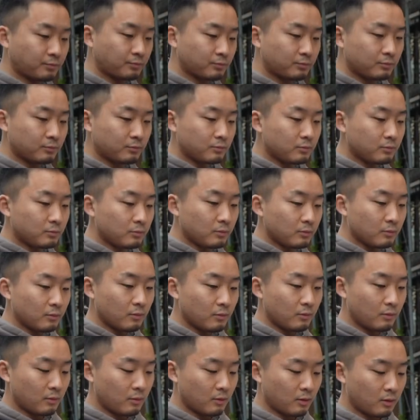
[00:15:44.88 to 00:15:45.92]

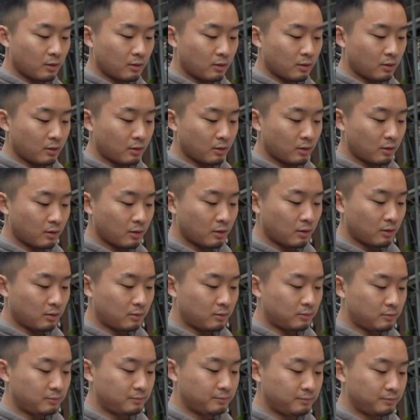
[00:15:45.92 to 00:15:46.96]

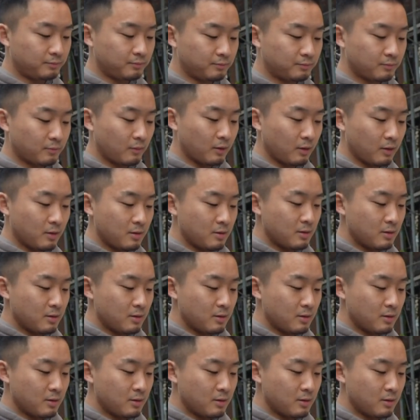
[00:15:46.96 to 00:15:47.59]
This person isn't speaking.